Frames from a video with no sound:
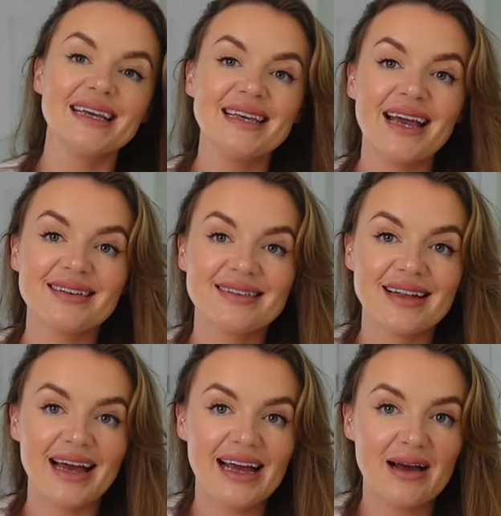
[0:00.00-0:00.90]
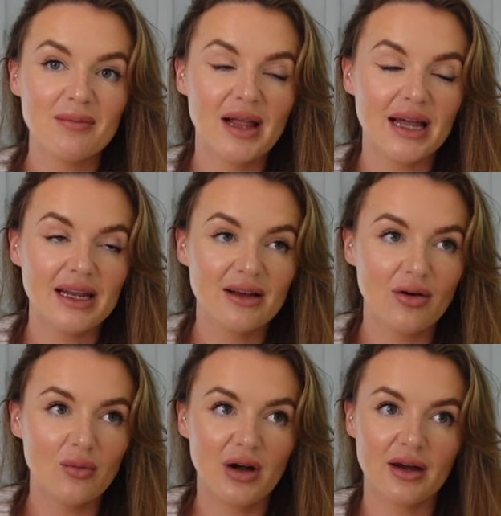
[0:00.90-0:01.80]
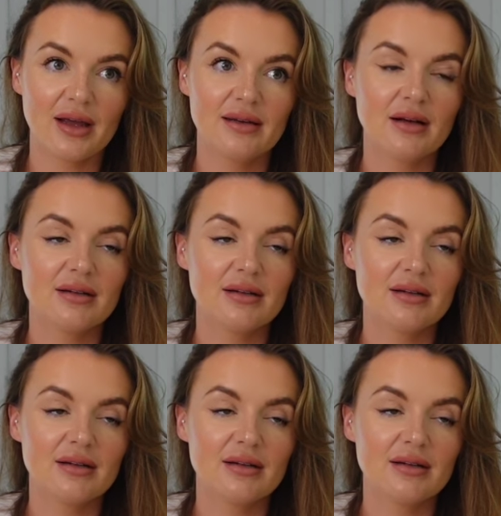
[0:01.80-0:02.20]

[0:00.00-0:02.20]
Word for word: Yes, I am planning on working.